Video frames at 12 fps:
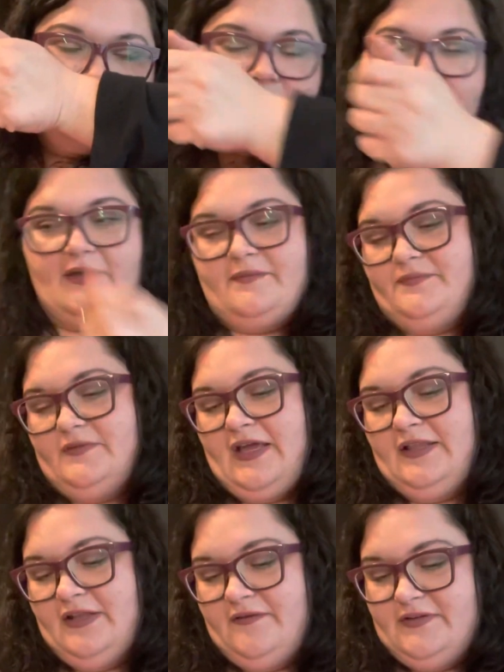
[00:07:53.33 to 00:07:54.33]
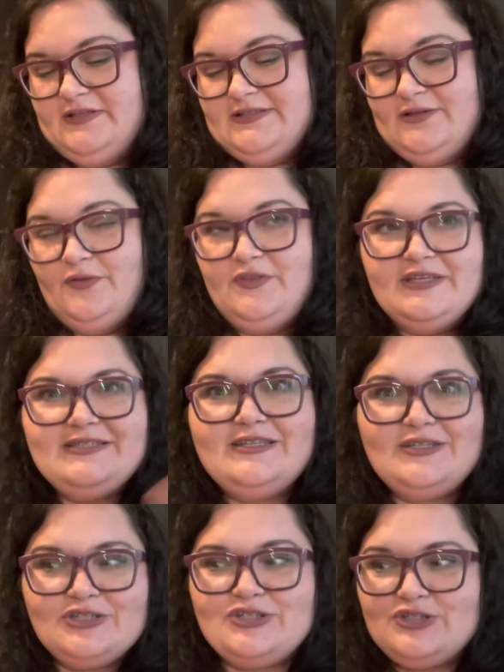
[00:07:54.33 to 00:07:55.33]
Yeah, I love this. So this
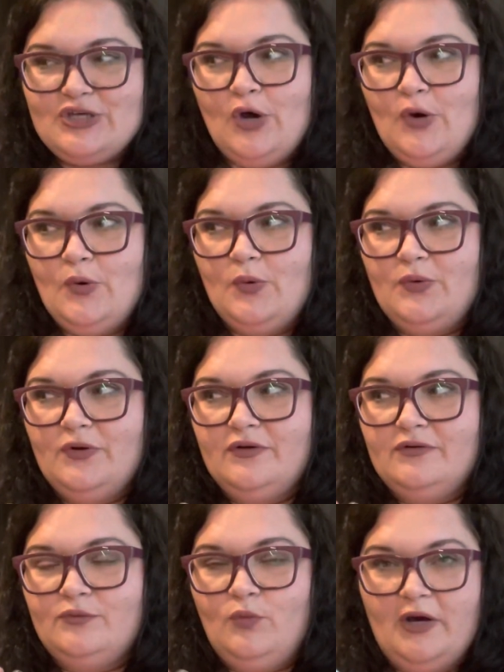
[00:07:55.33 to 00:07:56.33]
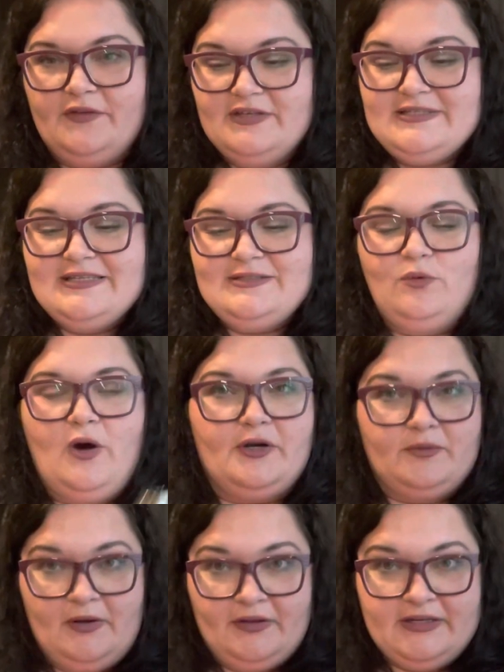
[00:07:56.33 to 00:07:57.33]
is
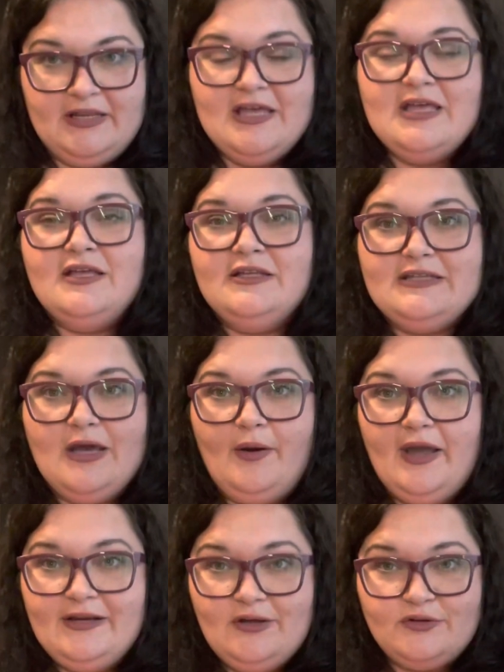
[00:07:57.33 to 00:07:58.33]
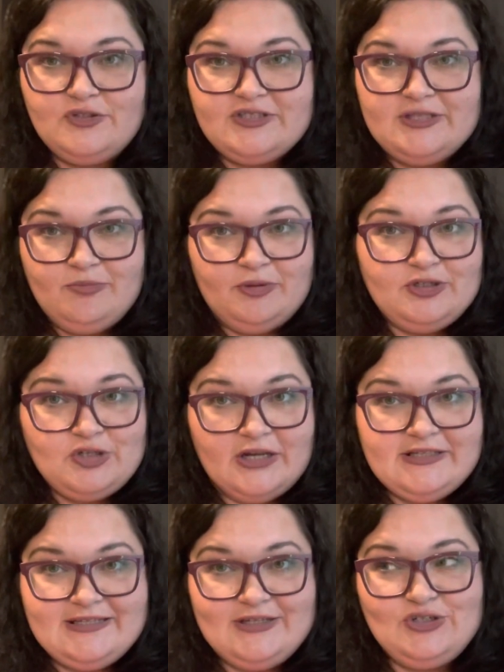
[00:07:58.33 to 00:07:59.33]
watermelon. Now I know Simply
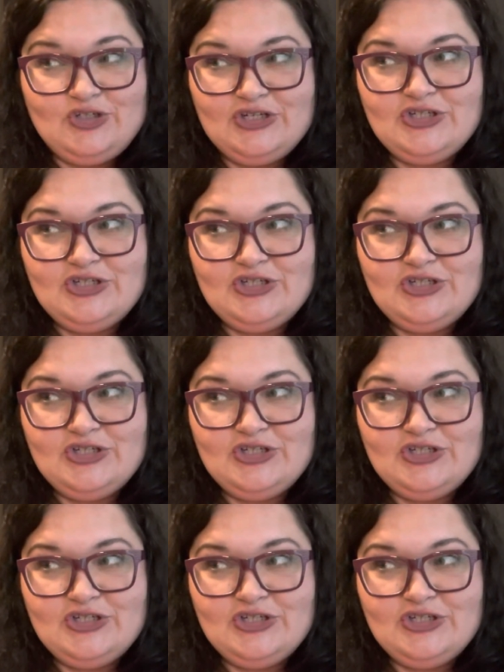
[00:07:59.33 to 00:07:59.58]
Shaughnessy, she